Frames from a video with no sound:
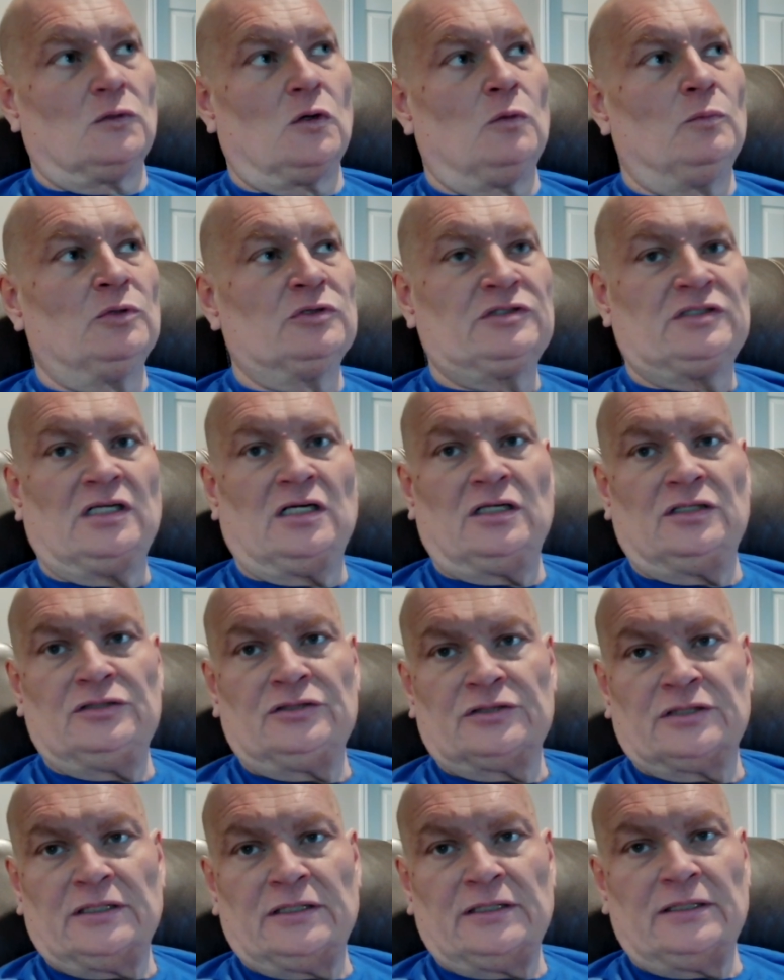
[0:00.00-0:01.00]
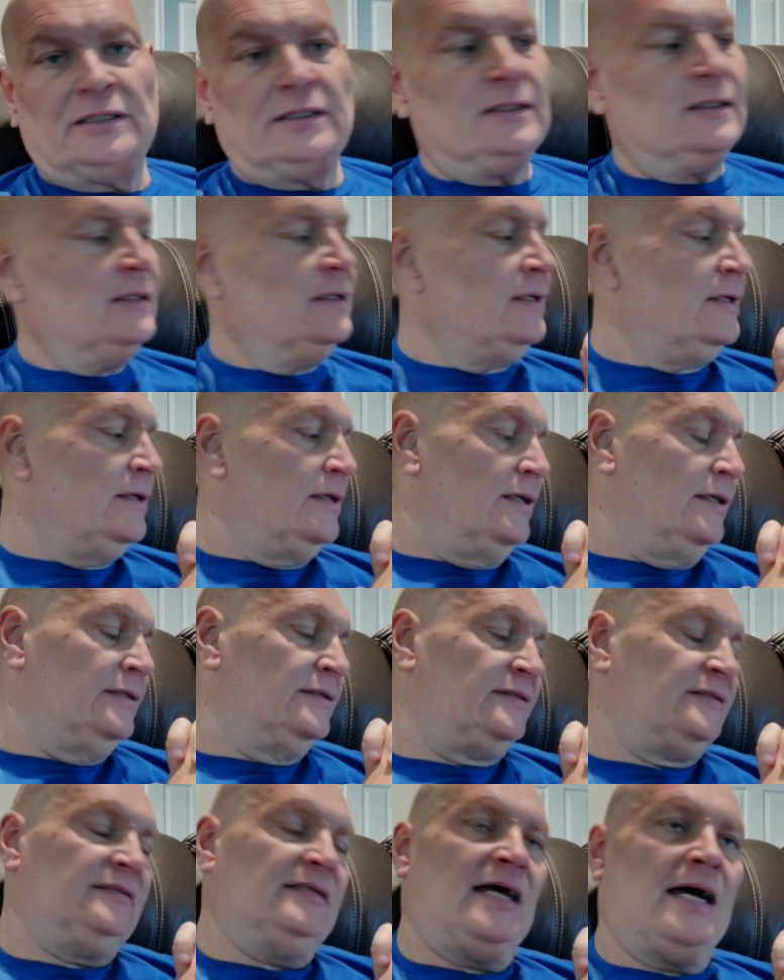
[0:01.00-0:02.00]
almost 100,
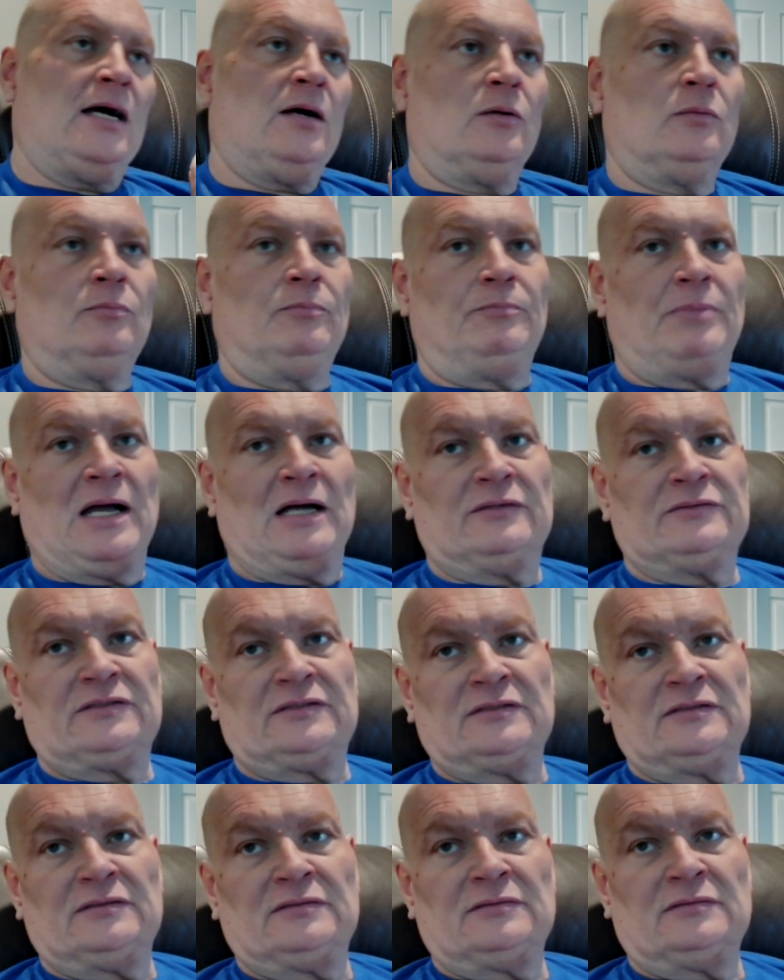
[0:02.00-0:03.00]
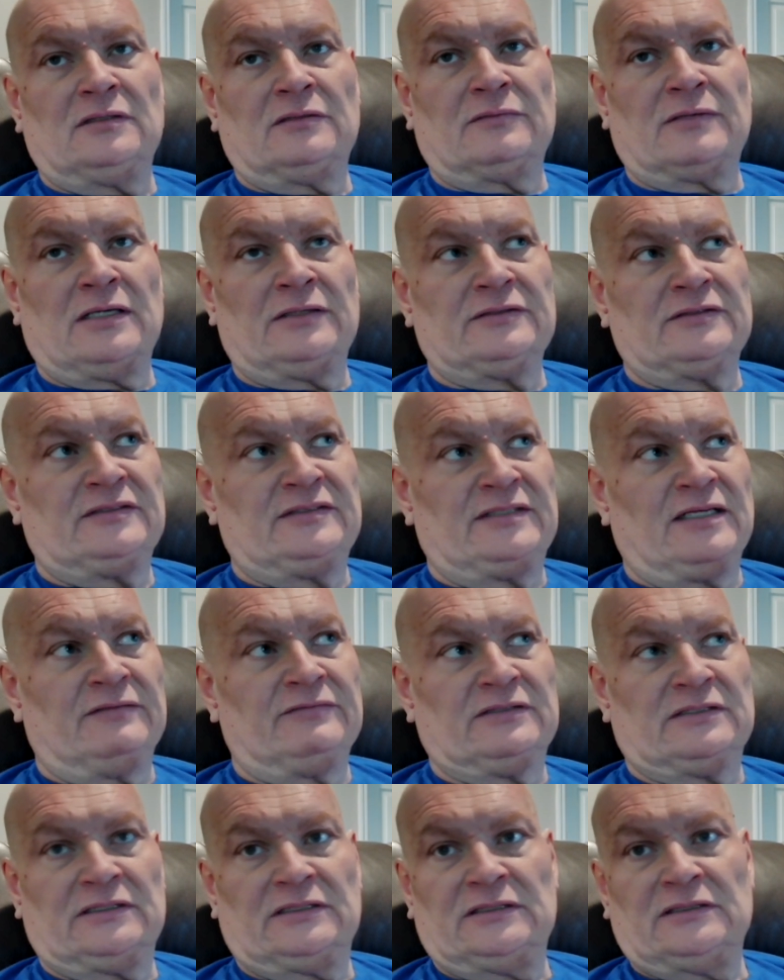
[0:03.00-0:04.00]
it's now bouncing around the
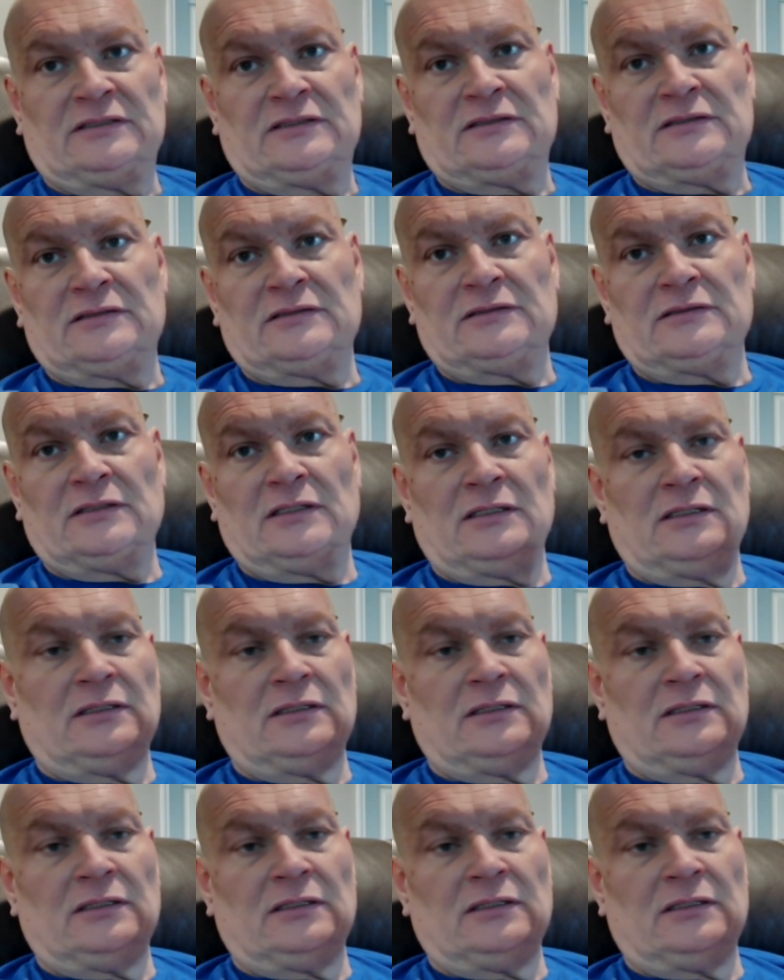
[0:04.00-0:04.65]
70s.